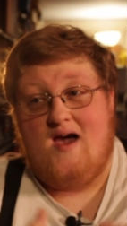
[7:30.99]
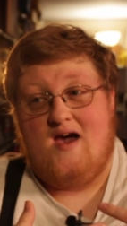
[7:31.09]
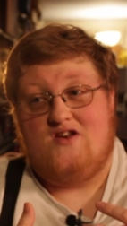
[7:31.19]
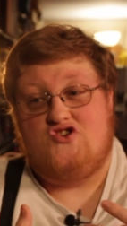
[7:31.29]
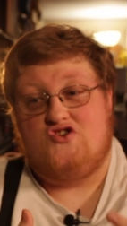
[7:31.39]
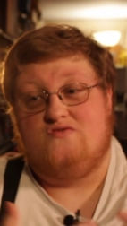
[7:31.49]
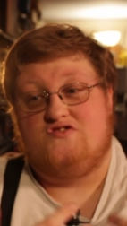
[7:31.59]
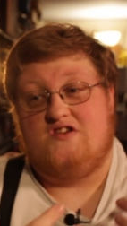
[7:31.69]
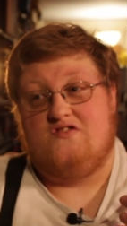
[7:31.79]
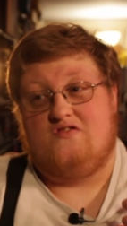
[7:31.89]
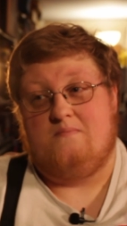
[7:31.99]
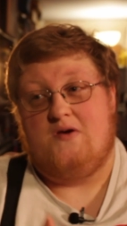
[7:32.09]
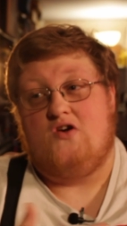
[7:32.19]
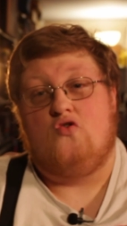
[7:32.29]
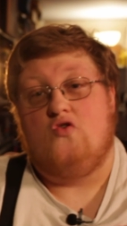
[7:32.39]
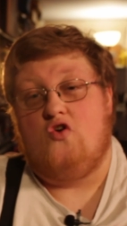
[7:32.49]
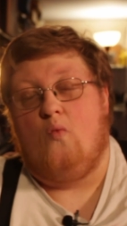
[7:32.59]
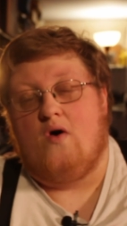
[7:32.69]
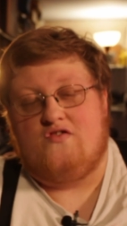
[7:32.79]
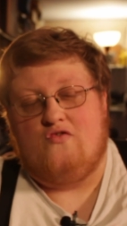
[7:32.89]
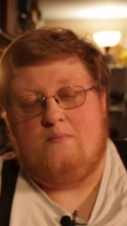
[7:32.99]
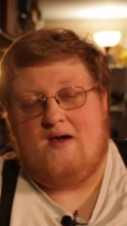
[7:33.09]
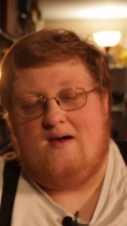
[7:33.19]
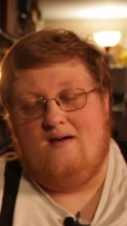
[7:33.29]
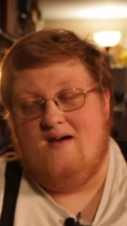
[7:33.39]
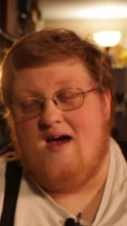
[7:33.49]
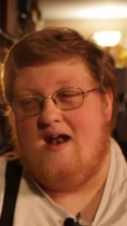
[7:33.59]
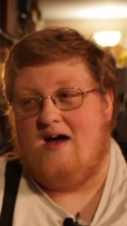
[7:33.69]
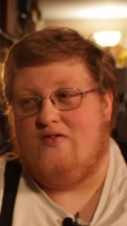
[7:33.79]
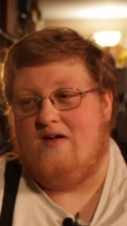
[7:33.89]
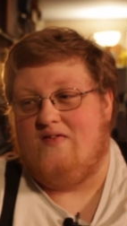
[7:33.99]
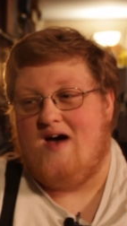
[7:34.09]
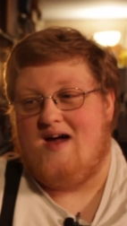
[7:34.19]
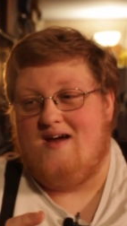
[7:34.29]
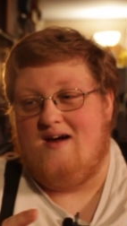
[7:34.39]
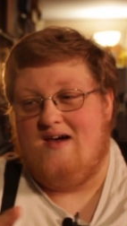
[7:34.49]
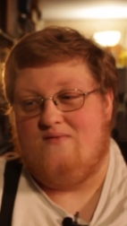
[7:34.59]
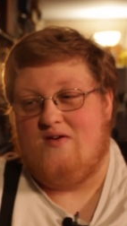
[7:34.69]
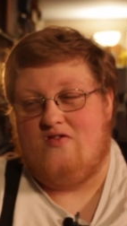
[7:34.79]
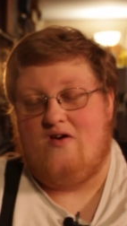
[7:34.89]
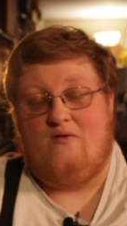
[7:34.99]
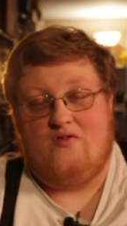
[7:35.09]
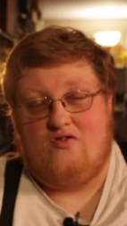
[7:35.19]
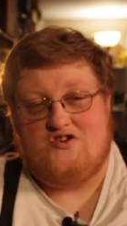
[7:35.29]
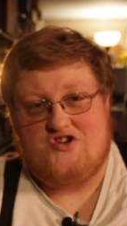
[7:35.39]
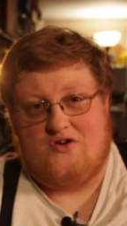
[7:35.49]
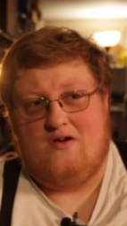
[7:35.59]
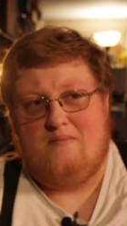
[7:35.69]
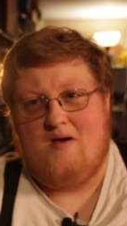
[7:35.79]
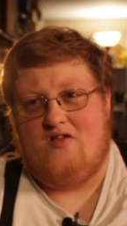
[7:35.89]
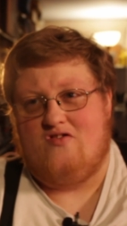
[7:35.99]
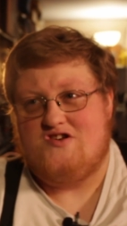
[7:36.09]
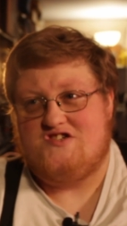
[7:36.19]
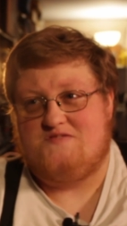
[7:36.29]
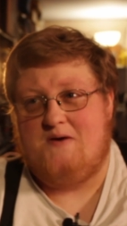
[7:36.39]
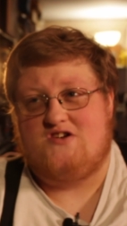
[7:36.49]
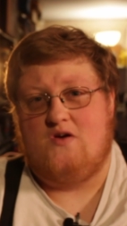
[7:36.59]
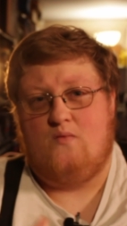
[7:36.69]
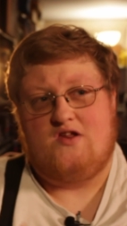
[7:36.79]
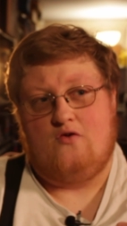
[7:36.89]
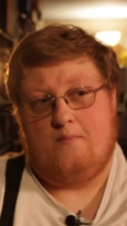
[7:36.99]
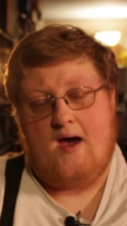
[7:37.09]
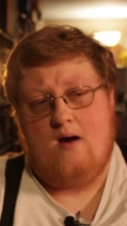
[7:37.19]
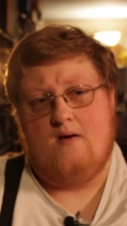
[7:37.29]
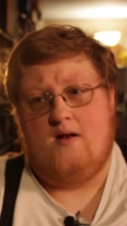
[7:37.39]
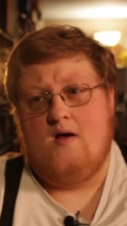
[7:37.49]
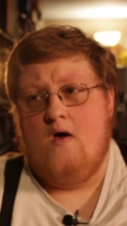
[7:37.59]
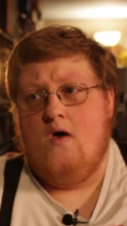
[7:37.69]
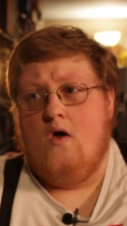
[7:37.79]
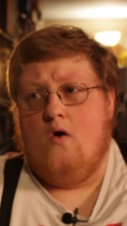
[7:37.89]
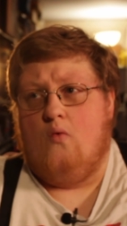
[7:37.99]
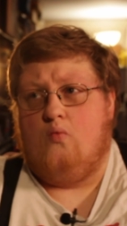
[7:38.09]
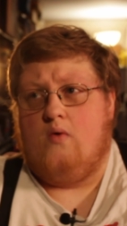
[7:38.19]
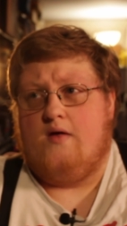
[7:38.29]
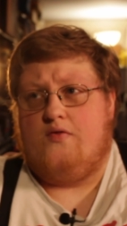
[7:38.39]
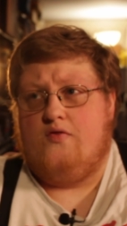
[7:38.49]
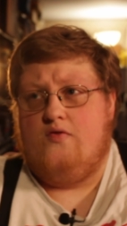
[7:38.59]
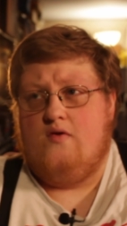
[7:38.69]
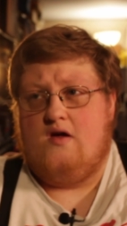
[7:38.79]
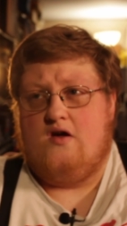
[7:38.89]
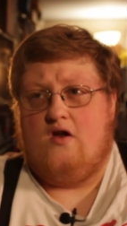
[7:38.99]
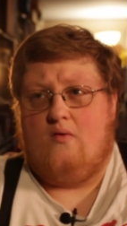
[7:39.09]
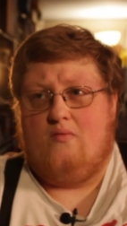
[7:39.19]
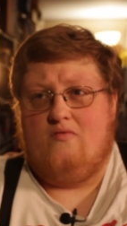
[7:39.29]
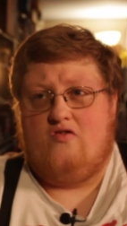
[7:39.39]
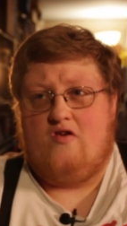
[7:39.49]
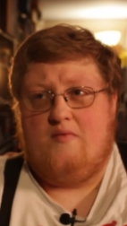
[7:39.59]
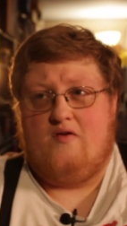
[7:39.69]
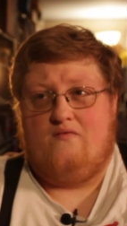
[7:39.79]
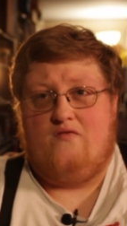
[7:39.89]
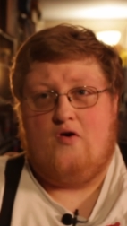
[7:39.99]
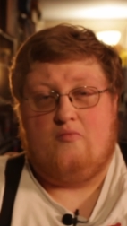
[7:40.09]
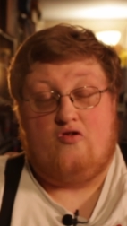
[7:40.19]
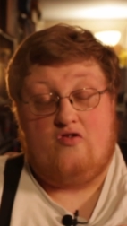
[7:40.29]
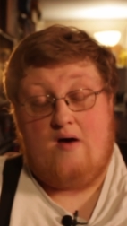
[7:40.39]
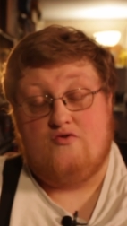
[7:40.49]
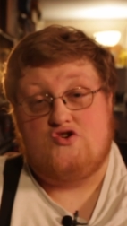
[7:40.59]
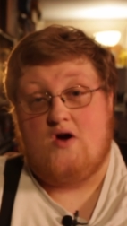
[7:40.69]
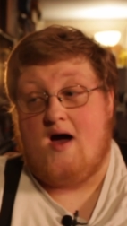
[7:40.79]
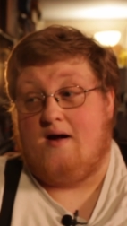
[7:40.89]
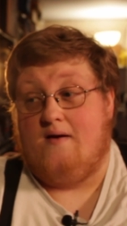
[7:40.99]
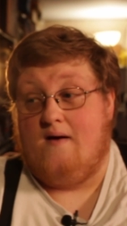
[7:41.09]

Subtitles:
and choosing to be who you want to be. And I think that in of itself is such a good message, especially when you pair it with, you know, some of the film's soundtrack.